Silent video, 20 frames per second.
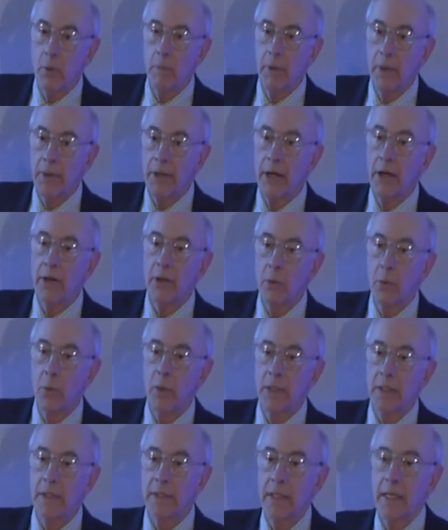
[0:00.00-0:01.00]
but they're the
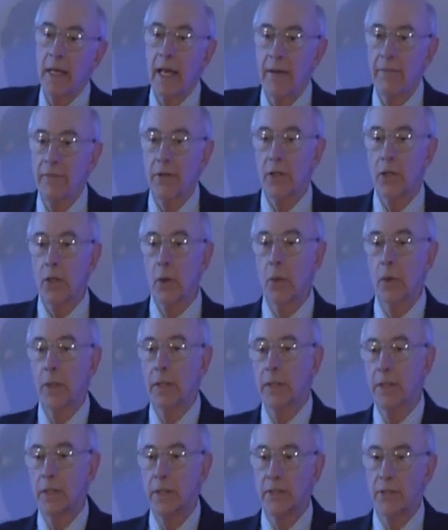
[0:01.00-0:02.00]
ones that have to go
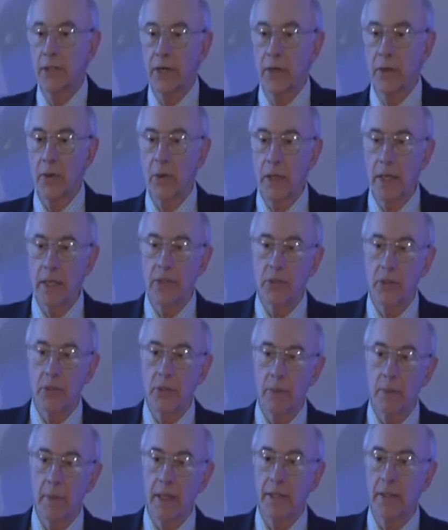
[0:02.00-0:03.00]
into the general ledger
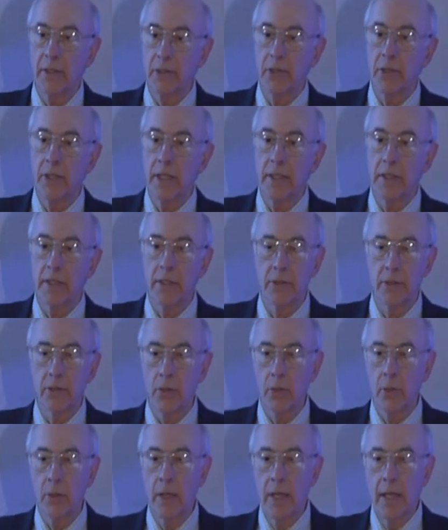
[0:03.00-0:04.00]
and make the changes.
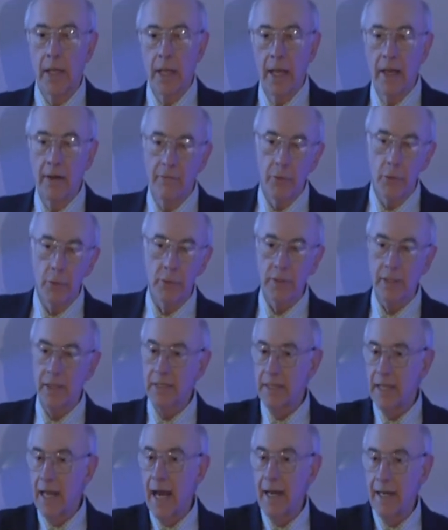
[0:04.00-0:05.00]
So ENFOS
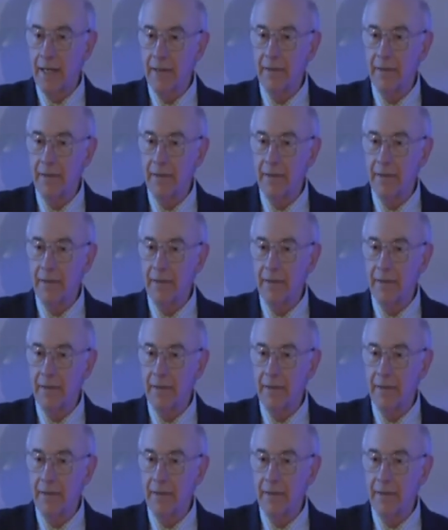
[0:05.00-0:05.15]
does not